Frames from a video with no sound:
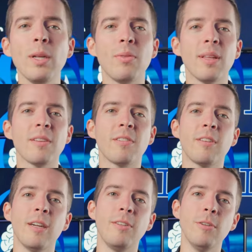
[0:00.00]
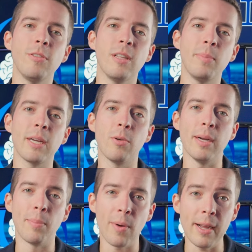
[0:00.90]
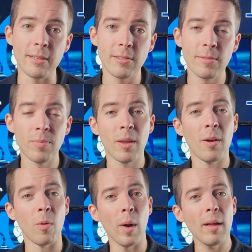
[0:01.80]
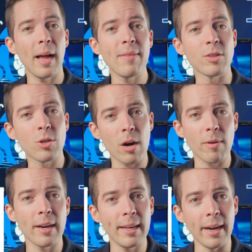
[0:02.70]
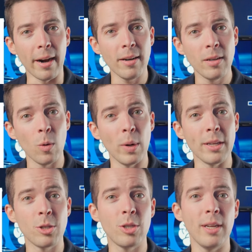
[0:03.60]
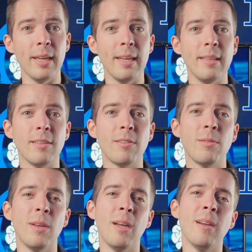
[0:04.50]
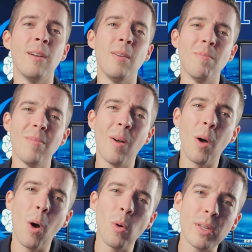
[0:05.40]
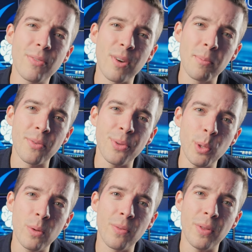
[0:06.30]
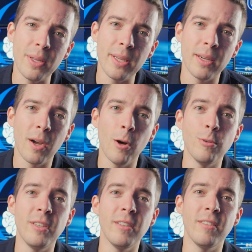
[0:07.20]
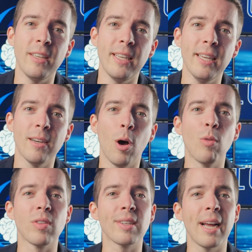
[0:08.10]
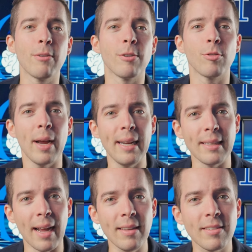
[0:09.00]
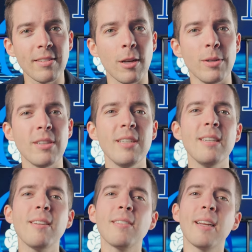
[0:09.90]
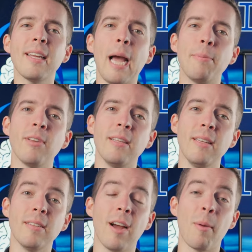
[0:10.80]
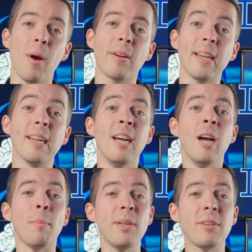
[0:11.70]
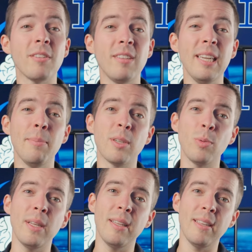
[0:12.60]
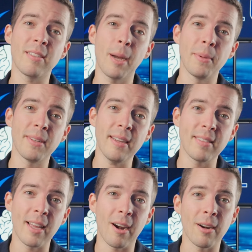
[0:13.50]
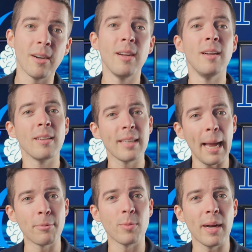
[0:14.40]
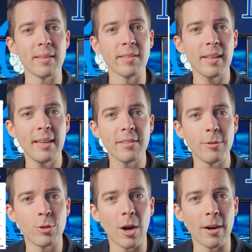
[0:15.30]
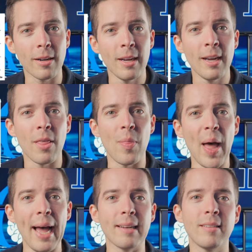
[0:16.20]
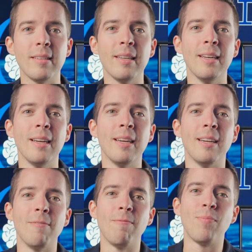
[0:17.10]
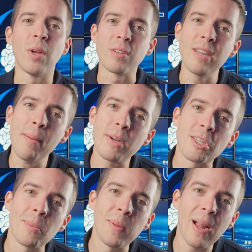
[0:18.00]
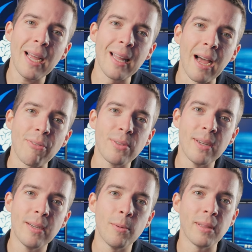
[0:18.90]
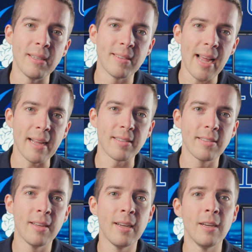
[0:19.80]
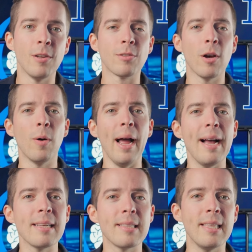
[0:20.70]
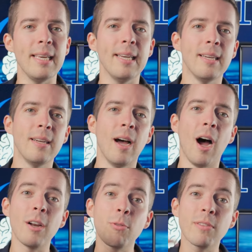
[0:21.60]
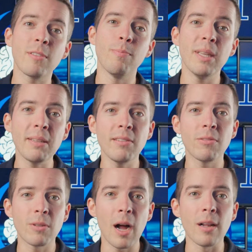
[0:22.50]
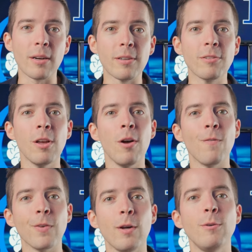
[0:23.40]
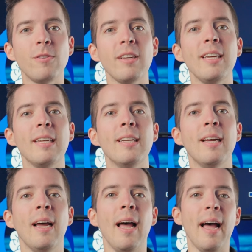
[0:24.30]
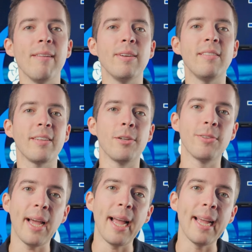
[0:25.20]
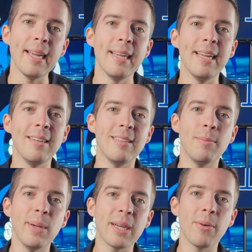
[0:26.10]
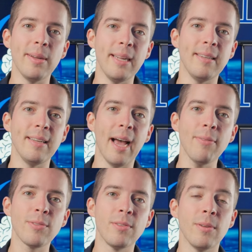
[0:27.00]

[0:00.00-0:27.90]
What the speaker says: do you think this is going to do to the Bitcoin price? Well, I have a chart right here, which is only from a few of the OTC over-the-counter trading desks, so it doesn't encapsulate the entire market. But you can see between these couple desks that are captured by this Glassnode chart that there's not much supply left with these desks. So as the hundreds of millions of dollars flows in every single day into the Bitcoin ETFs,